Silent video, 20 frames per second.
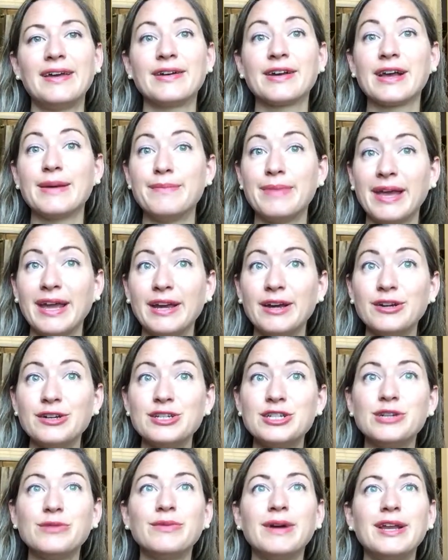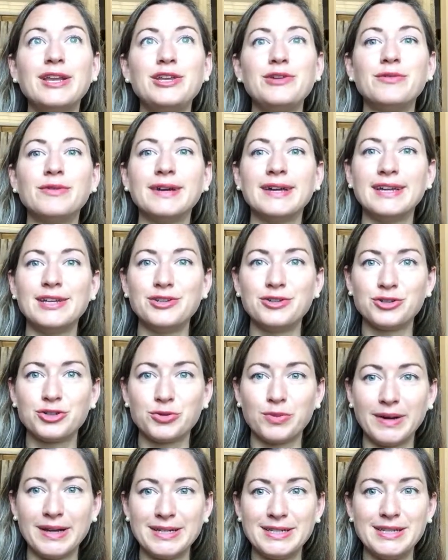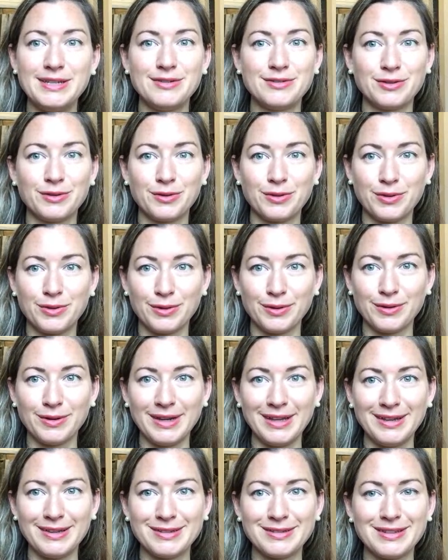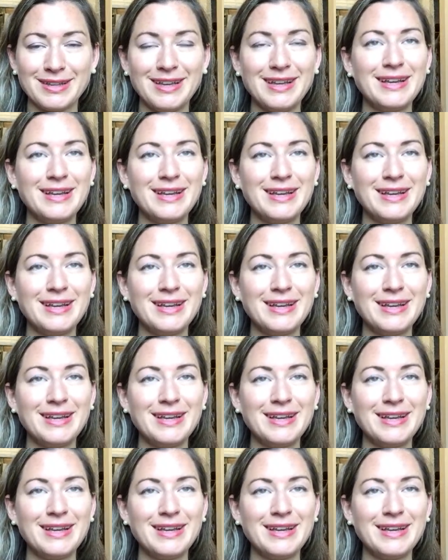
compared to when you were in your 20s or 30s.